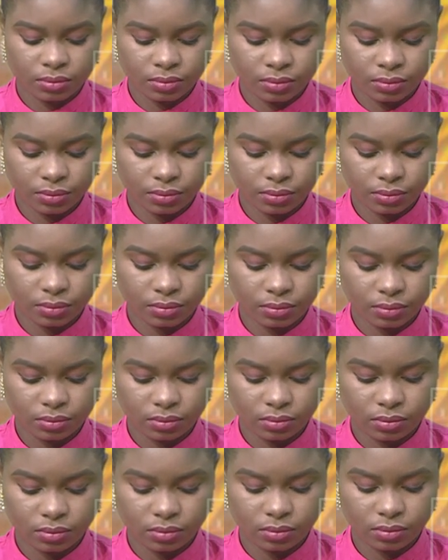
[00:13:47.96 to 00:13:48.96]

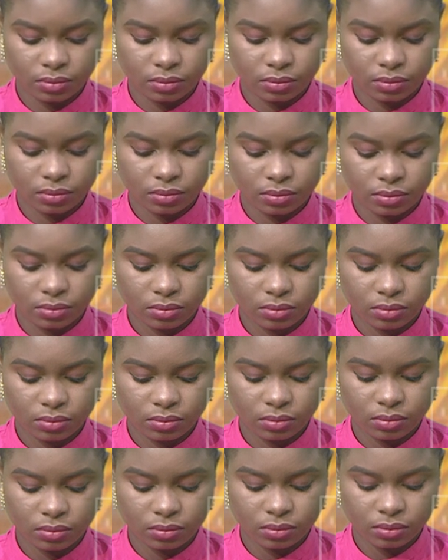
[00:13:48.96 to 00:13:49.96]

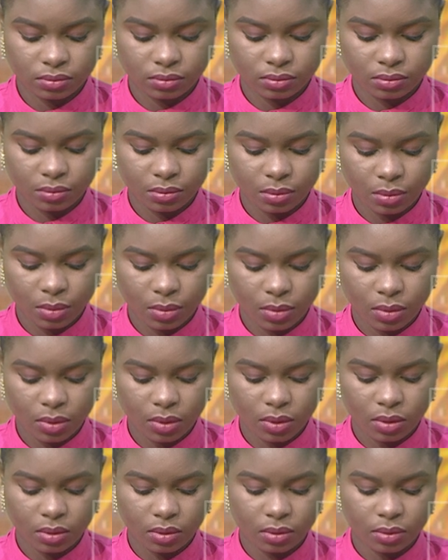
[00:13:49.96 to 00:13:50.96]

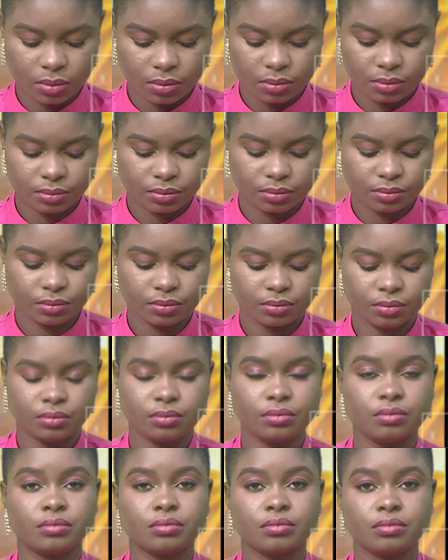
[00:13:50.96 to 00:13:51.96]

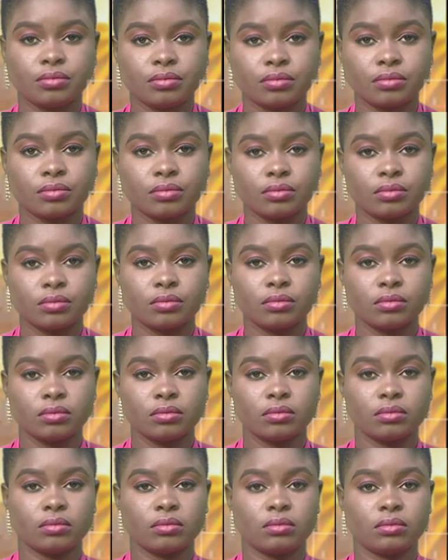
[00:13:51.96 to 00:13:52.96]

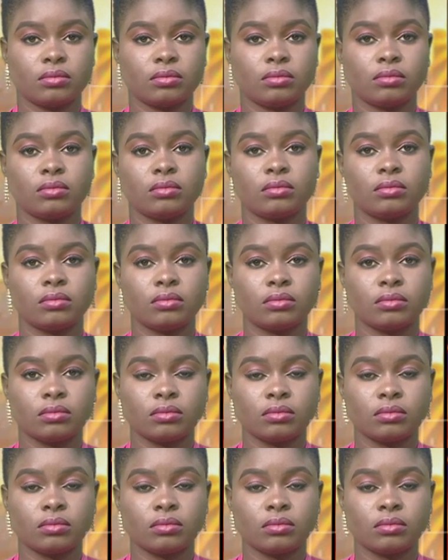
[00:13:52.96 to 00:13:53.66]
The person shown says nothing.